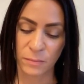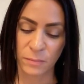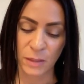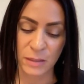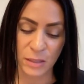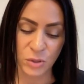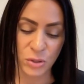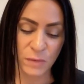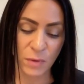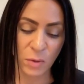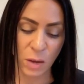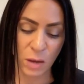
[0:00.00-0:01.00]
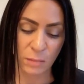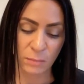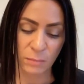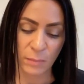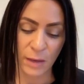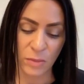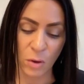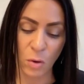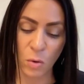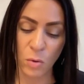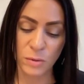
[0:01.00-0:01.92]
the teachers of the law, and the whole